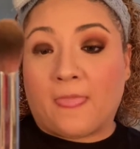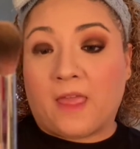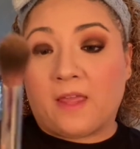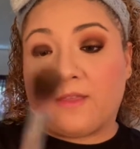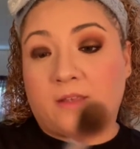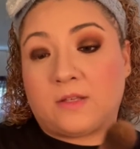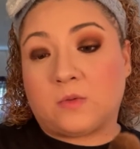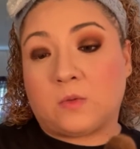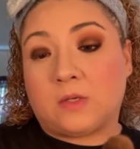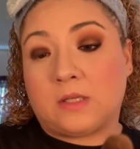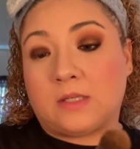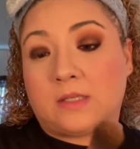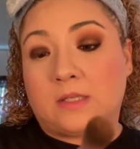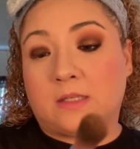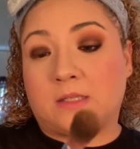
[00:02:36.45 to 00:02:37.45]
and this one
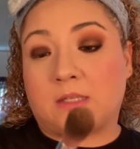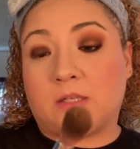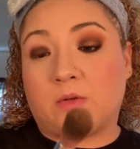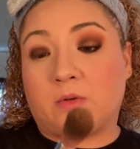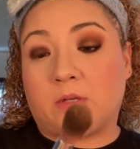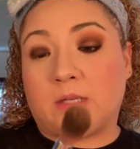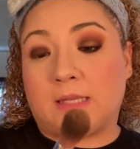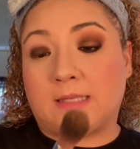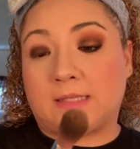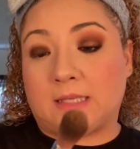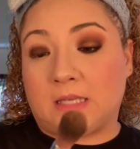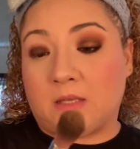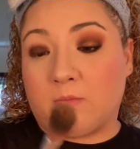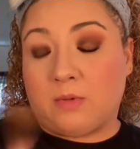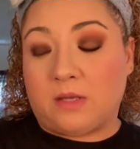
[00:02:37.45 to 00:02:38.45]
is the Sedona Lace
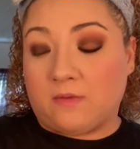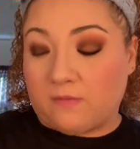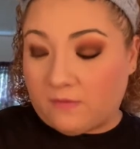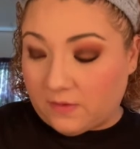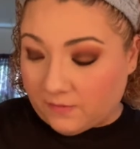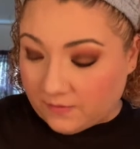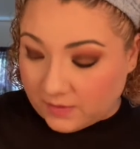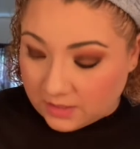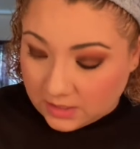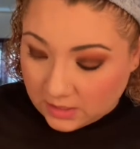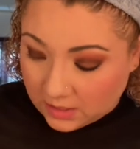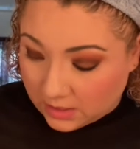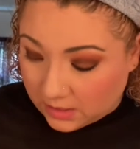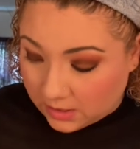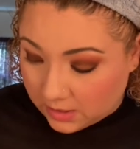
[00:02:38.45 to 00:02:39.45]

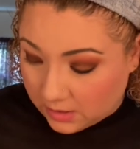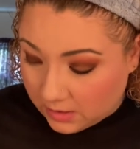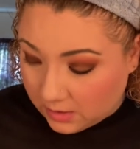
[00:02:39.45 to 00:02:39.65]
EB15.